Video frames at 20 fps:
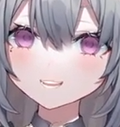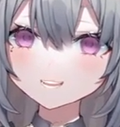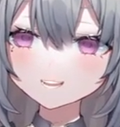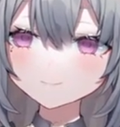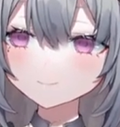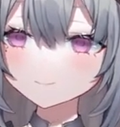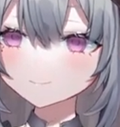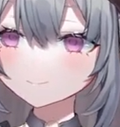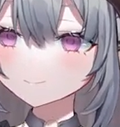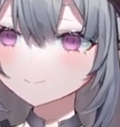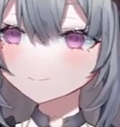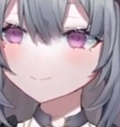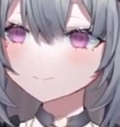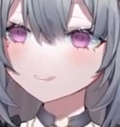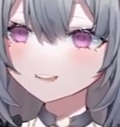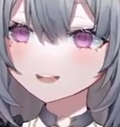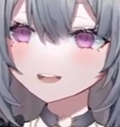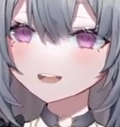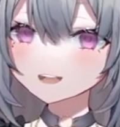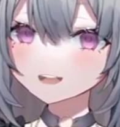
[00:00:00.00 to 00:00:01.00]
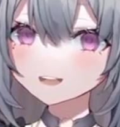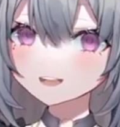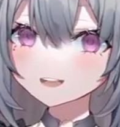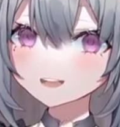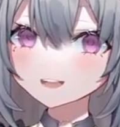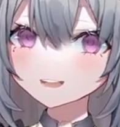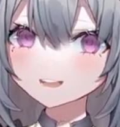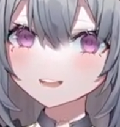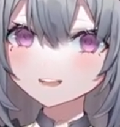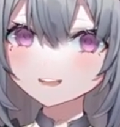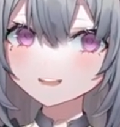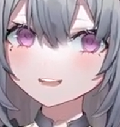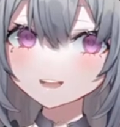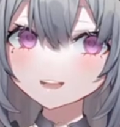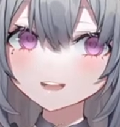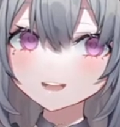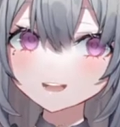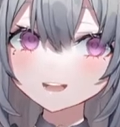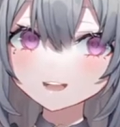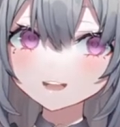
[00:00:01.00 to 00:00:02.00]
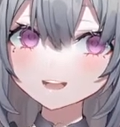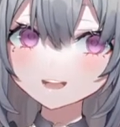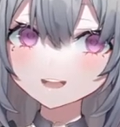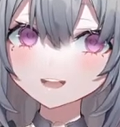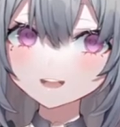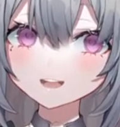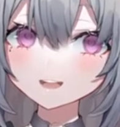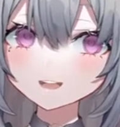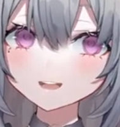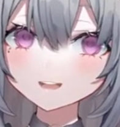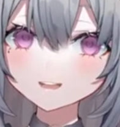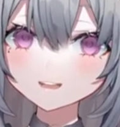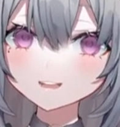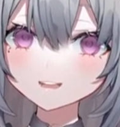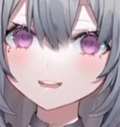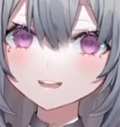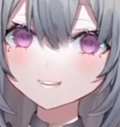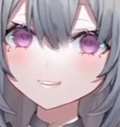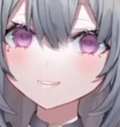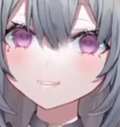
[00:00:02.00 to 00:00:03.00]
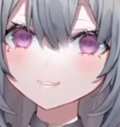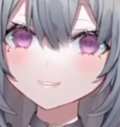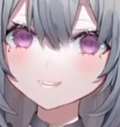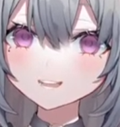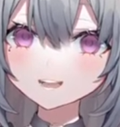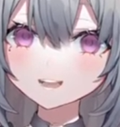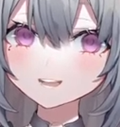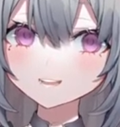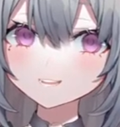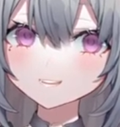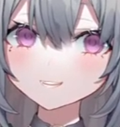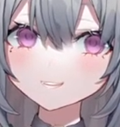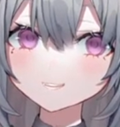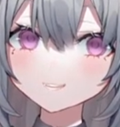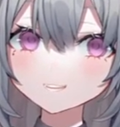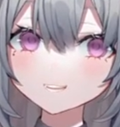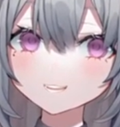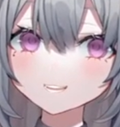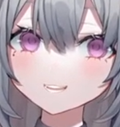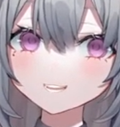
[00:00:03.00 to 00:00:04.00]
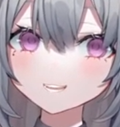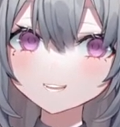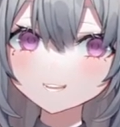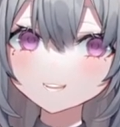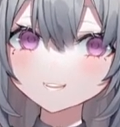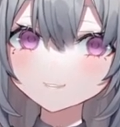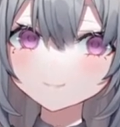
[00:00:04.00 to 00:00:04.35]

the oh, Whoa. Mm. Snooty? Oh no. Oh.